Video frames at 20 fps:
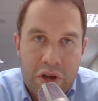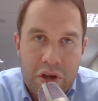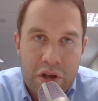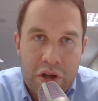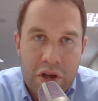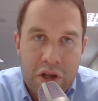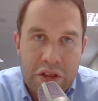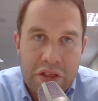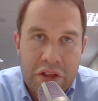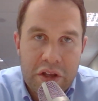
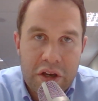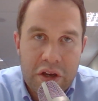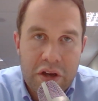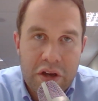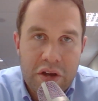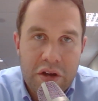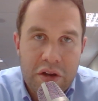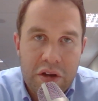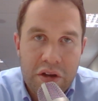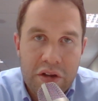I
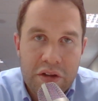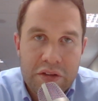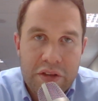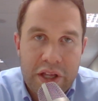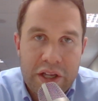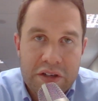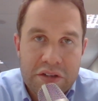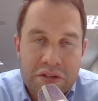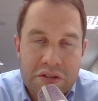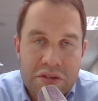think
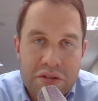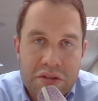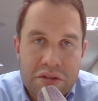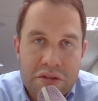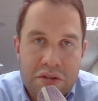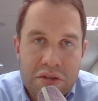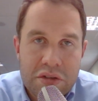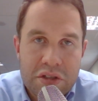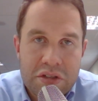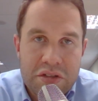that
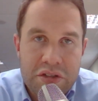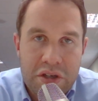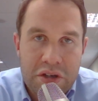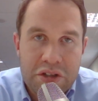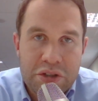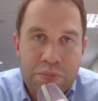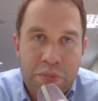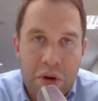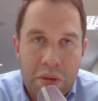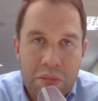is a
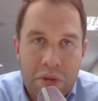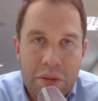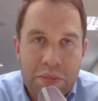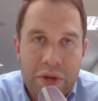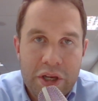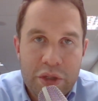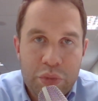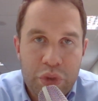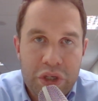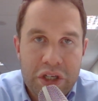serious problem,
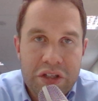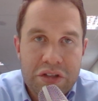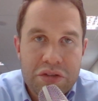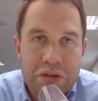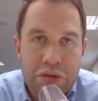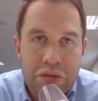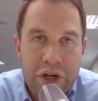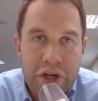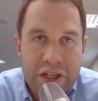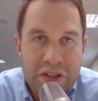and we need
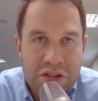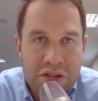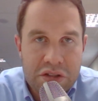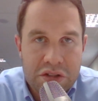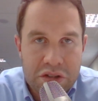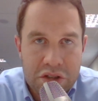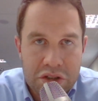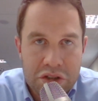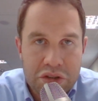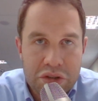to raise
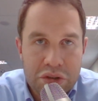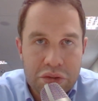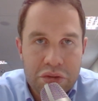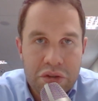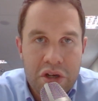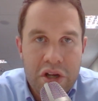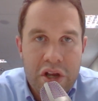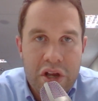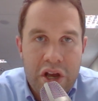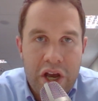this issue
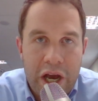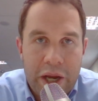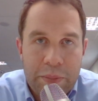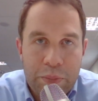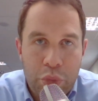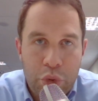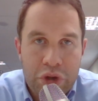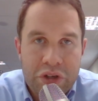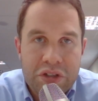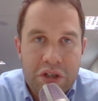
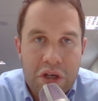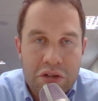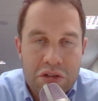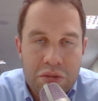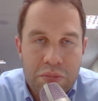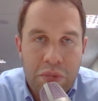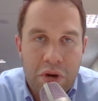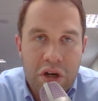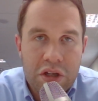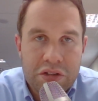and point out
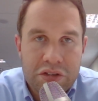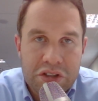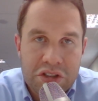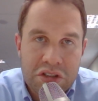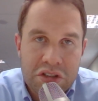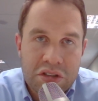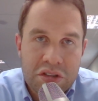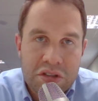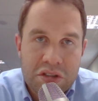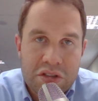to
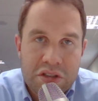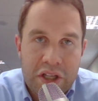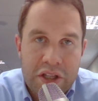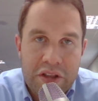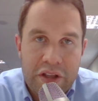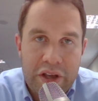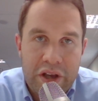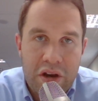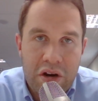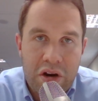politicians that
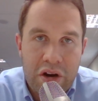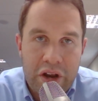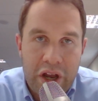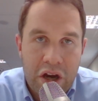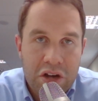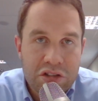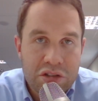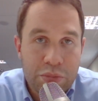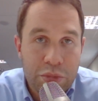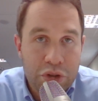they are
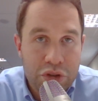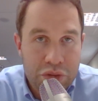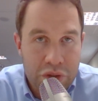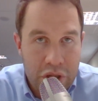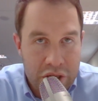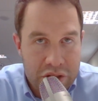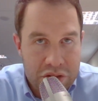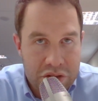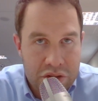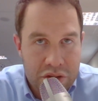accountable to
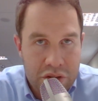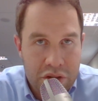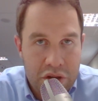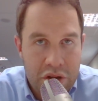us.